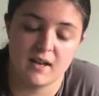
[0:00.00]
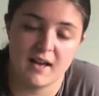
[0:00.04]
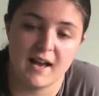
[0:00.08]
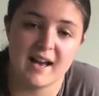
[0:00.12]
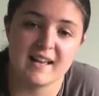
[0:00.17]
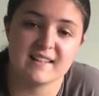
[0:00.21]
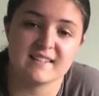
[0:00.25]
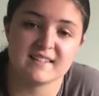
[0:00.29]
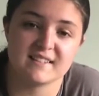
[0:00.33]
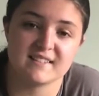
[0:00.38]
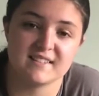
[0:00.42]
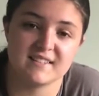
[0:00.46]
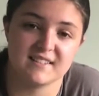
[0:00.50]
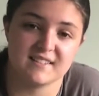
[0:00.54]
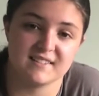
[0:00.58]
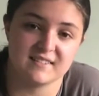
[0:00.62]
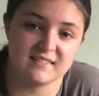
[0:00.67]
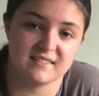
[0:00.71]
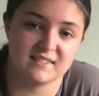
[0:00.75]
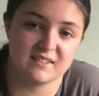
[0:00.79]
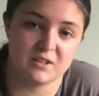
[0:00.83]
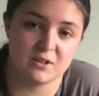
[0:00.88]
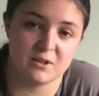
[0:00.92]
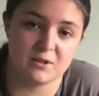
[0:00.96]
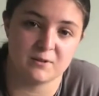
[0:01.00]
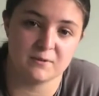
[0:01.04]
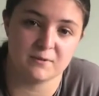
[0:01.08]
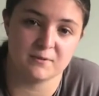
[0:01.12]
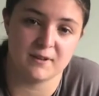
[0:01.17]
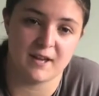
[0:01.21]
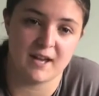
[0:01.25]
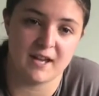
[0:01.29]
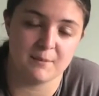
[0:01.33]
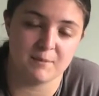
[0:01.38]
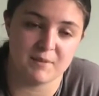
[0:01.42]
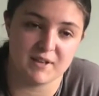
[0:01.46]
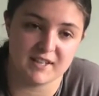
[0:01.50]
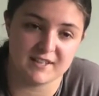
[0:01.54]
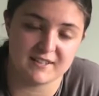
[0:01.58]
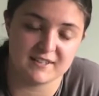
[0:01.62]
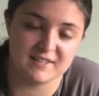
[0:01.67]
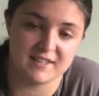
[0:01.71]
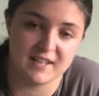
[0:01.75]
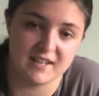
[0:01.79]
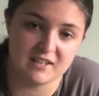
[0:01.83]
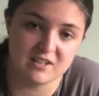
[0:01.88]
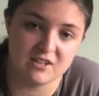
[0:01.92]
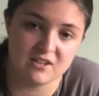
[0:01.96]
hesitant of letting me
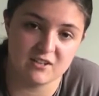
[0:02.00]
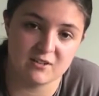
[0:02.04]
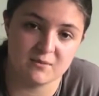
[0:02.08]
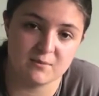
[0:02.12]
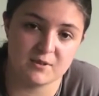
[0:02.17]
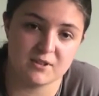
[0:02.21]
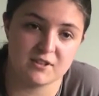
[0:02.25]
continue